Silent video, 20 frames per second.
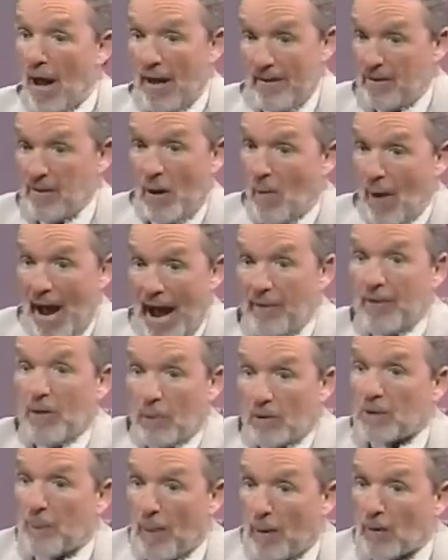how you
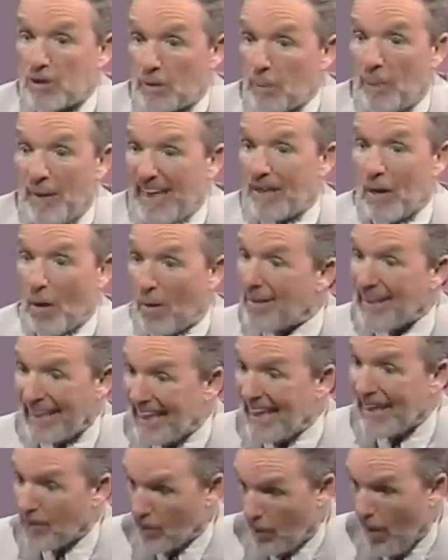were supposed to be in order to
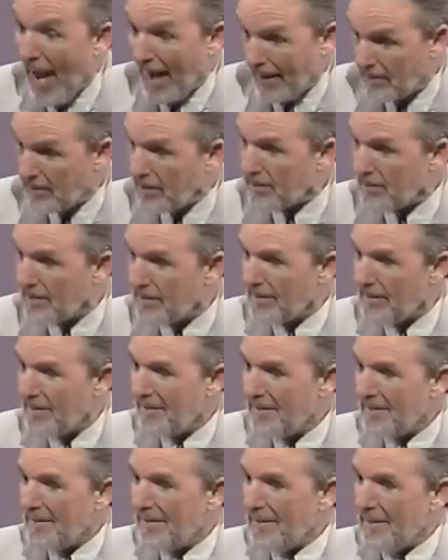get it right.
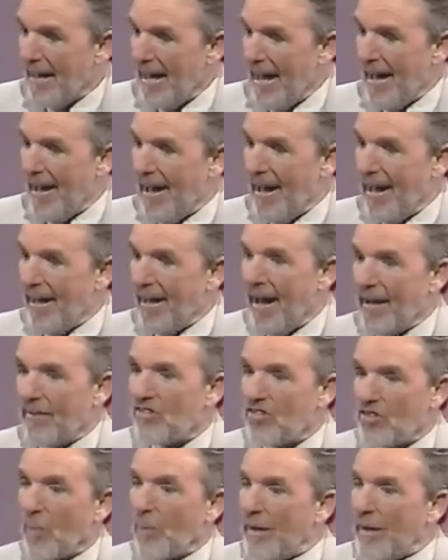And so